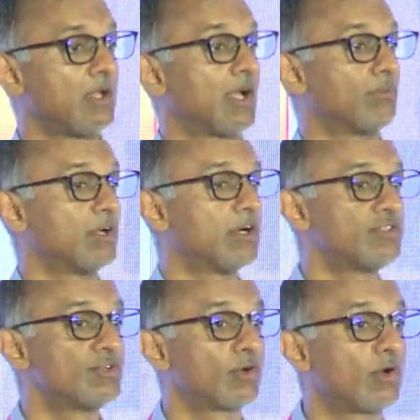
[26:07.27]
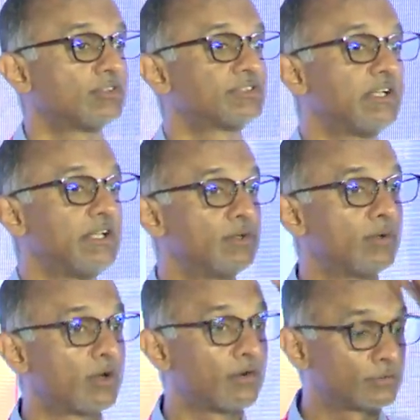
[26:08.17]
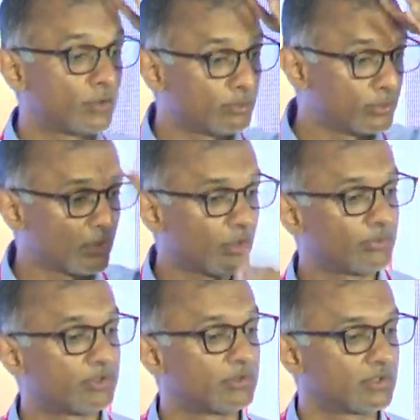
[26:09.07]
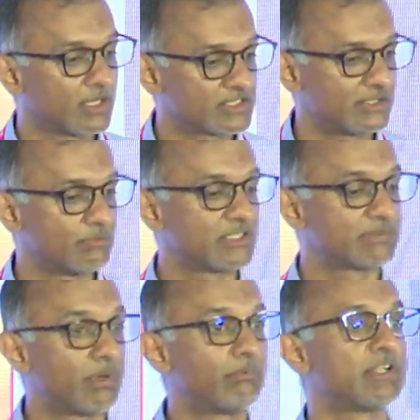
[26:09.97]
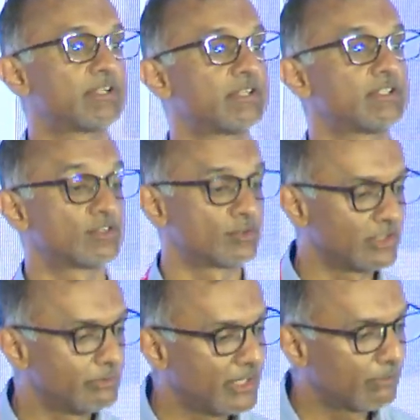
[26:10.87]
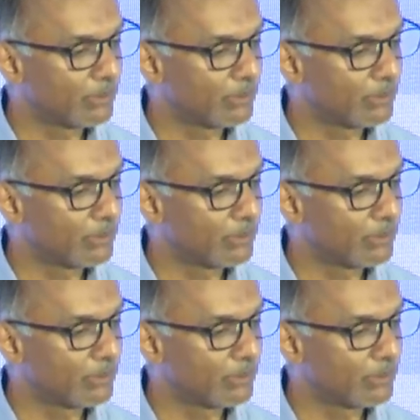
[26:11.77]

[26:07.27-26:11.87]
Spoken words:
I would urge you to constantly do a lot of top-to-tops, customers, publishers, social media